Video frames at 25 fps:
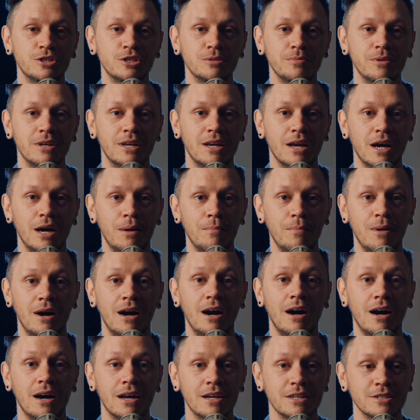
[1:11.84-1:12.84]
to become
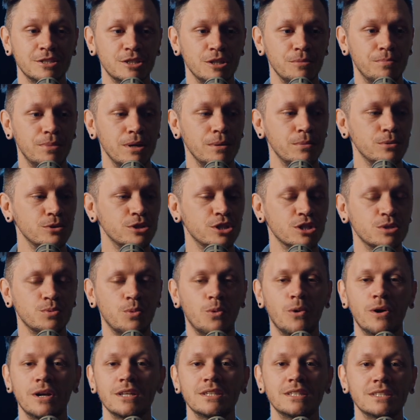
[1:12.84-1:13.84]
artists. So people just
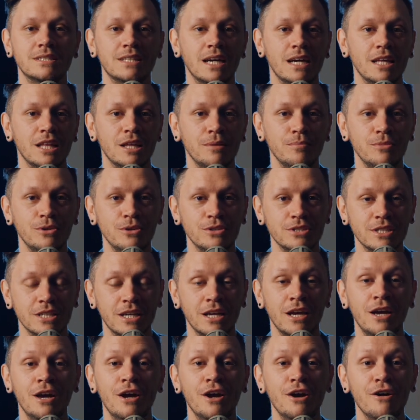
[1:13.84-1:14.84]
wanting to take their music
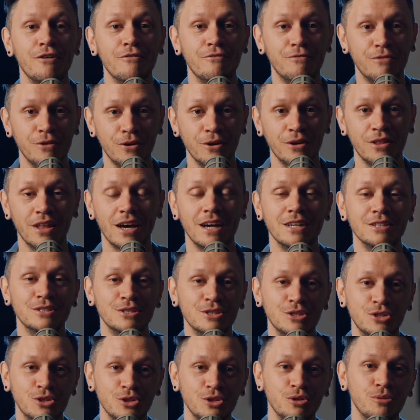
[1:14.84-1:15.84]
further and
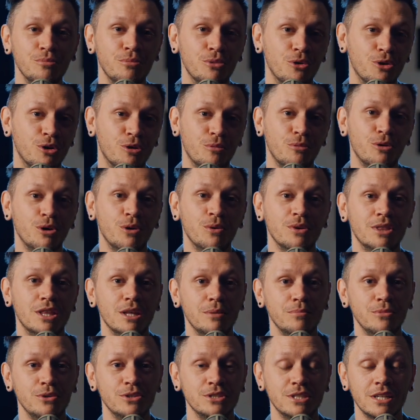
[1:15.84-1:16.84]
to do more and more with
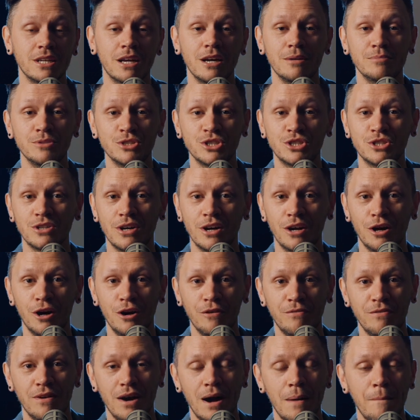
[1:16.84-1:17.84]
their music. I'm just trying to
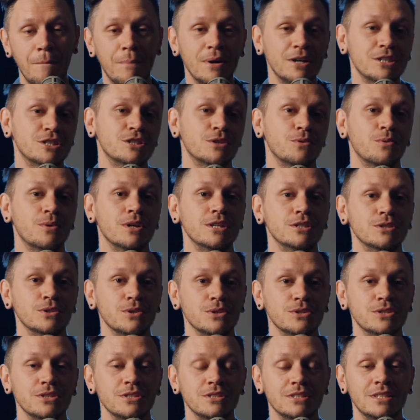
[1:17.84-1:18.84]
offer a bunch of
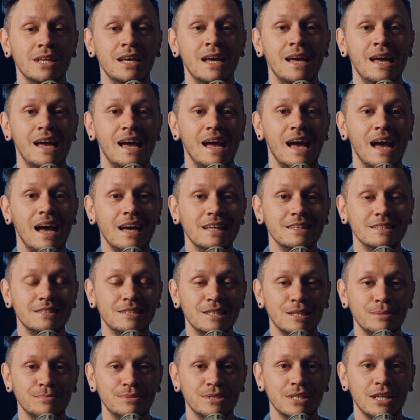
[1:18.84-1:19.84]
resources and
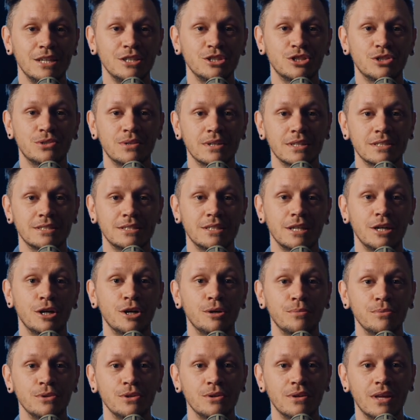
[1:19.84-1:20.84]
tips and tricks to
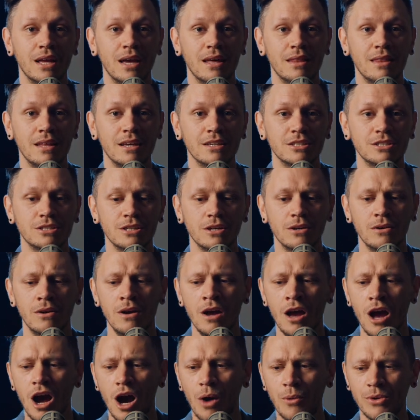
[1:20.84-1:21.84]
help you get there. So
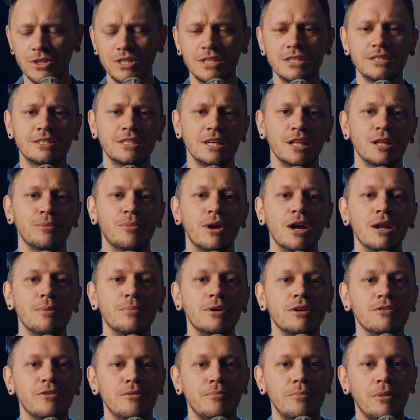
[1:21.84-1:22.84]
I want to celebrate a
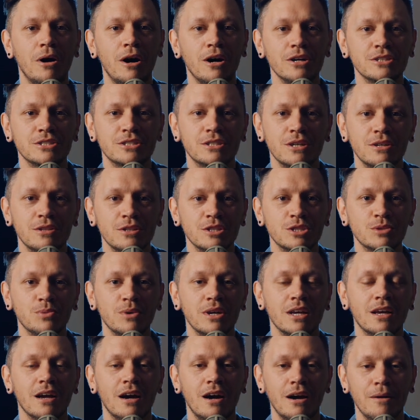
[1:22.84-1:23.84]
bit of a milestone this
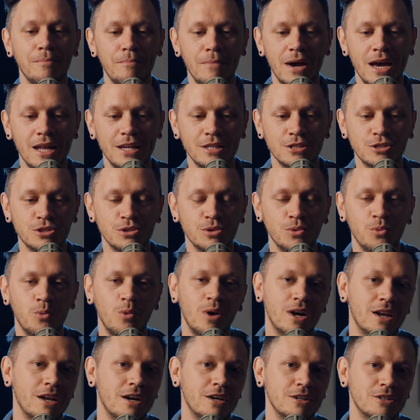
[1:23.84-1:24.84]
week. I've made it to
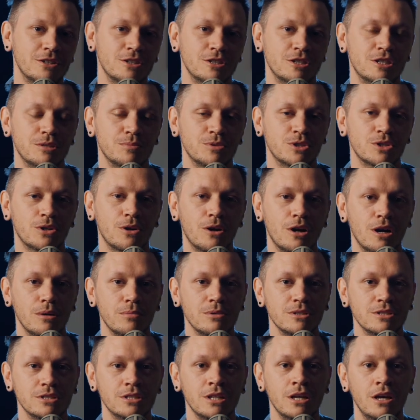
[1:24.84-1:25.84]
100
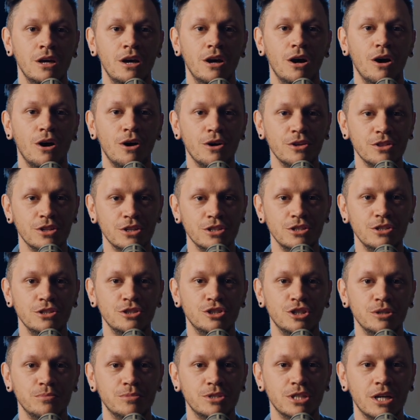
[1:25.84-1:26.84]
subscribers on the
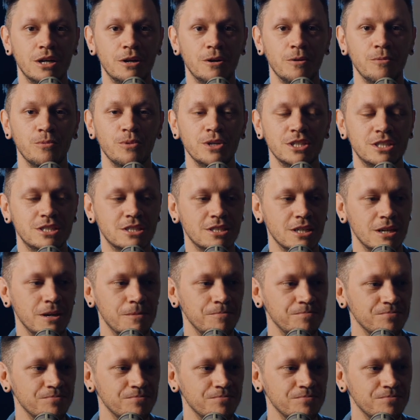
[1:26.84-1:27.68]
YouTube channel, which